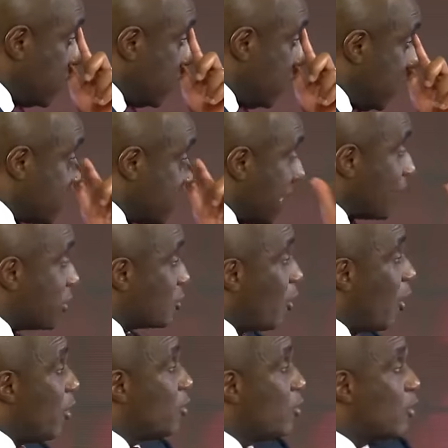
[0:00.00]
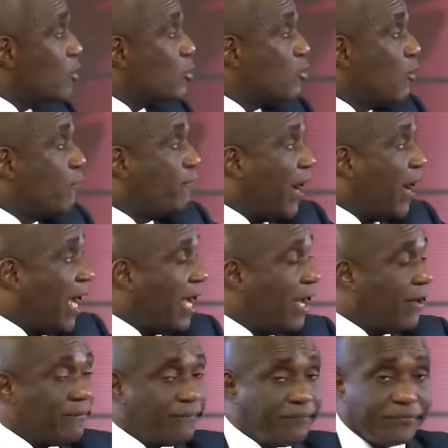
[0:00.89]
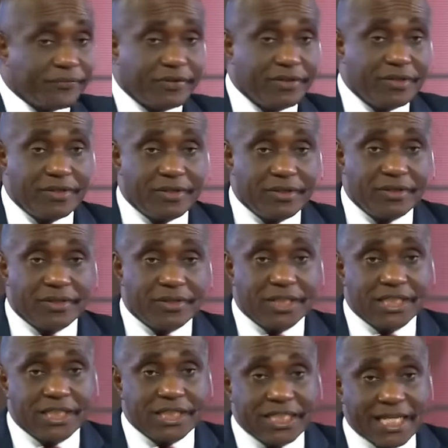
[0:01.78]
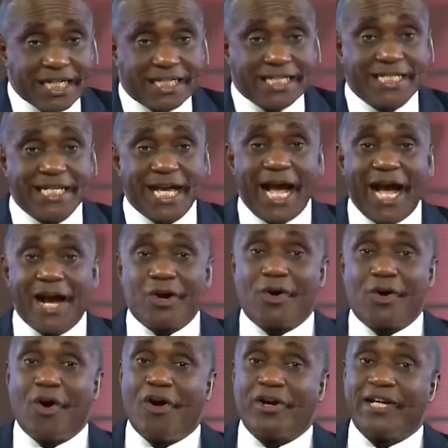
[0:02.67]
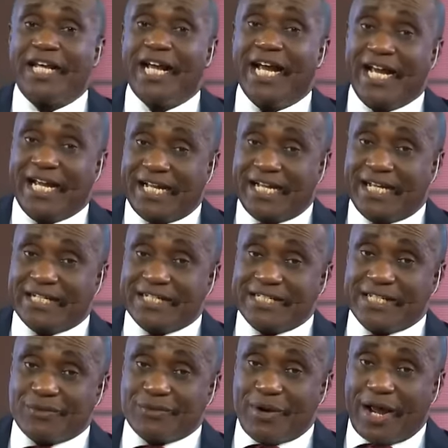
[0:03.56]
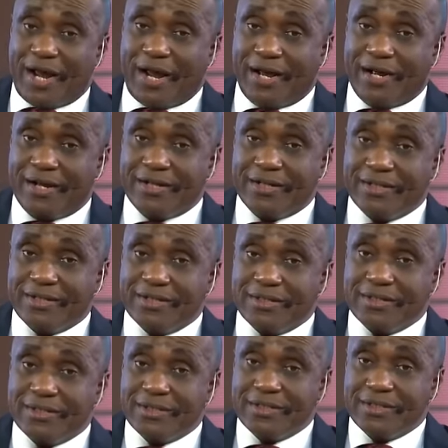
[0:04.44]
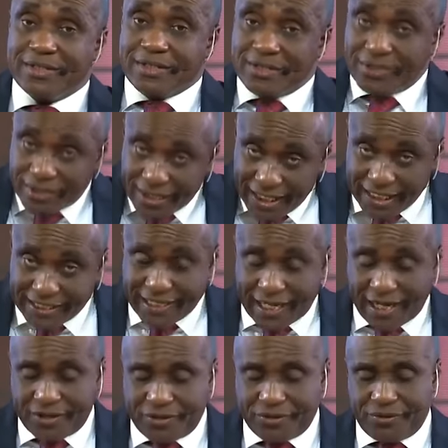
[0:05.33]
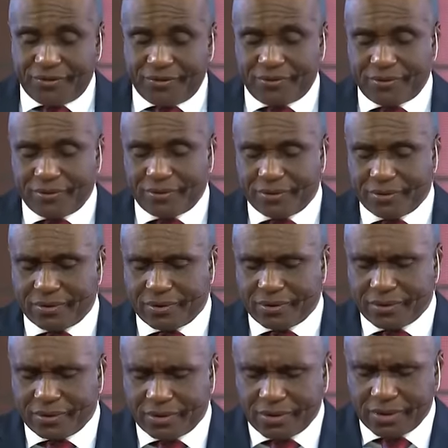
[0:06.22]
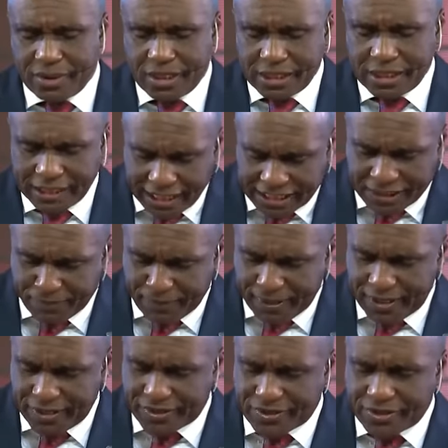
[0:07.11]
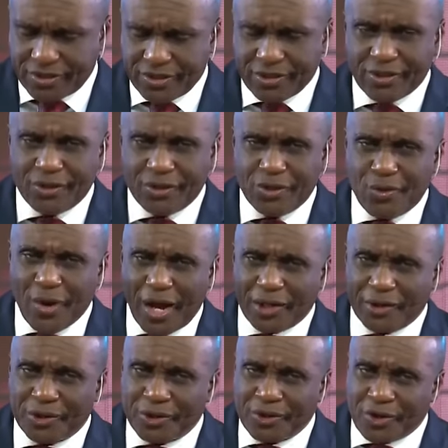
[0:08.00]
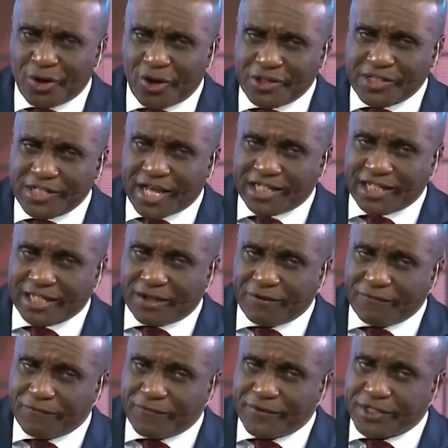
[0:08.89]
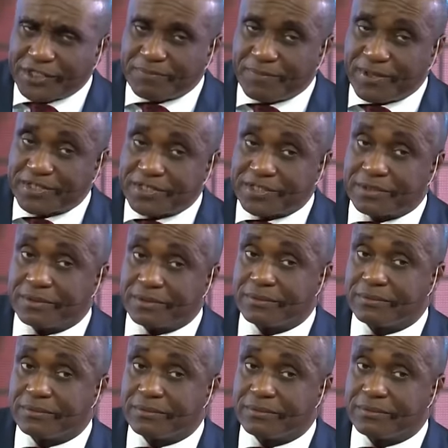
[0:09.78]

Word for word: He said, don't look too far. The entire Godhead is where? Inside you. This means you are not an average person.